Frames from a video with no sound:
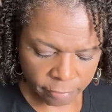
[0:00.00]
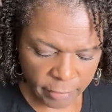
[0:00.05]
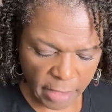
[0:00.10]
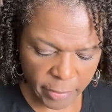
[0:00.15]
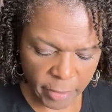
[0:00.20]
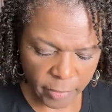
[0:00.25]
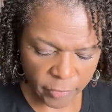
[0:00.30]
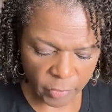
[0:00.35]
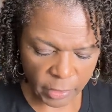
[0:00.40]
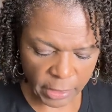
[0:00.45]

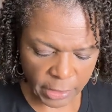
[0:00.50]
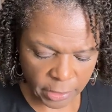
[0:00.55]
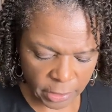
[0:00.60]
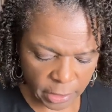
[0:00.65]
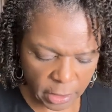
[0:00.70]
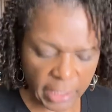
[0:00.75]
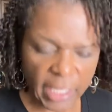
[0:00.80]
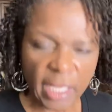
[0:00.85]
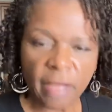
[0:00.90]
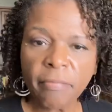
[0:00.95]
Maybe even less
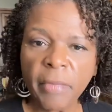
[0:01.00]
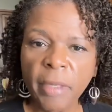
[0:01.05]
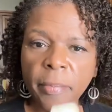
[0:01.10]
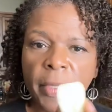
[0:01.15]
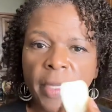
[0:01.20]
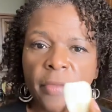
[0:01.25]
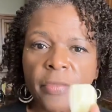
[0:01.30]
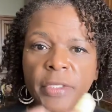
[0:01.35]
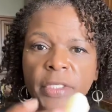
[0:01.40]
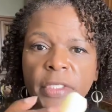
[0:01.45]
than half, maybe
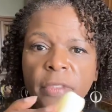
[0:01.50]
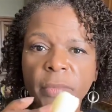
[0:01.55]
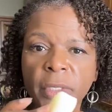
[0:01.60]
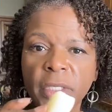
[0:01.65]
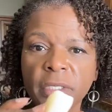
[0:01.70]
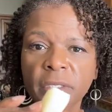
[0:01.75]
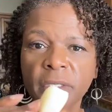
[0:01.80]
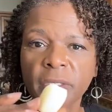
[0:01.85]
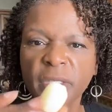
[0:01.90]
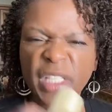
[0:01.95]
about this
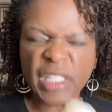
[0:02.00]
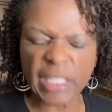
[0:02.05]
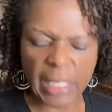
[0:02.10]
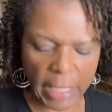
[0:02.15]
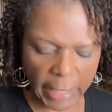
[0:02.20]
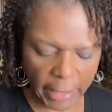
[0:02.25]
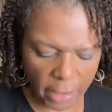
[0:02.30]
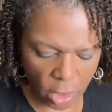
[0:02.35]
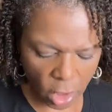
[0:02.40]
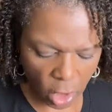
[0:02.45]
much, because
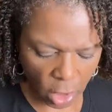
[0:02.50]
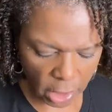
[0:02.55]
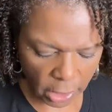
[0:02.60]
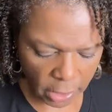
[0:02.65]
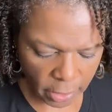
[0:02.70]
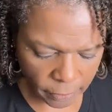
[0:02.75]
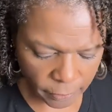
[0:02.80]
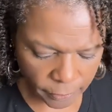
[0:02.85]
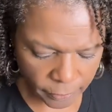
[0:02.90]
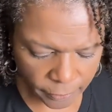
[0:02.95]
I like
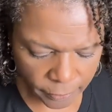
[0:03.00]
garlic.